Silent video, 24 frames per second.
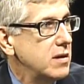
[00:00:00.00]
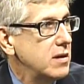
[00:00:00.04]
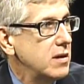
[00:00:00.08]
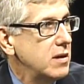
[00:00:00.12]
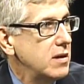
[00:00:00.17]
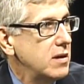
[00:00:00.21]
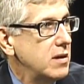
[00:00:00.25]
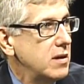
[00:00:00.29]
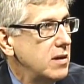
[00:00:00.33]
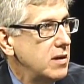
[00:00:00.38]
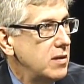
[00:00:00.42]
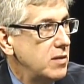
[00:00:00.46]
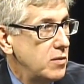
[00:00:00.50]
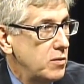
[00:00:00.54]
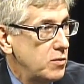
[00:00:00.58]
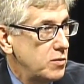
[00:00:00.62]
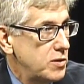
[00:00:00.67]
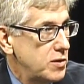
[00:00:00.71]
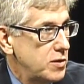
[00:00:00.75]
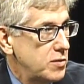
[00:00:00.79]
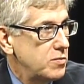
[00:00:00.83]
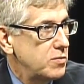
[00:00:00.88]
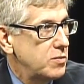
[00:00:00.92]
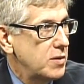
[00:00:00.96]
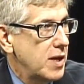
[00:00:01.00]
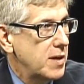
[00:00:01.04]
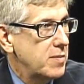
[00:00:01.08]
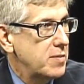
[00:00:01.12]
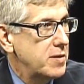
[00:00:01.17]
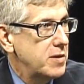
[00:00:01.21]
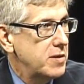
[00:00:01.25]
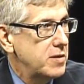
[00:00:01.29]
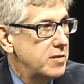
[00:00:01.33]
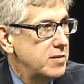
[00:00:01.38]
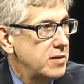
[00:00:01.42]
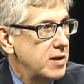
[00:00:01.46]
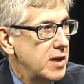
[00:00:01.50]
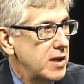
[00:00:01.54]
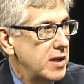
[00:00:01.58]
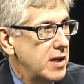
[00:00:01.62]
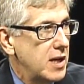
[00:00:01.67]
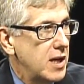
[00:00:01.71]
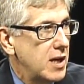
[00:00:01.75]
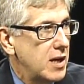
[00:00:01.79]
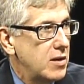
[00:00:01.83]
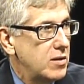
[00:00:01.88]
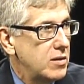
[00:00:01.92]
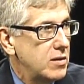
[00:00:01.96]
Mm-hmm. But would you like me to do that
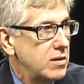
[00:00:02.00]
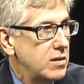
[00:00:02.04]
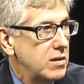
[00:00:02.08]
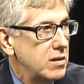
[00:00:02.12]
now?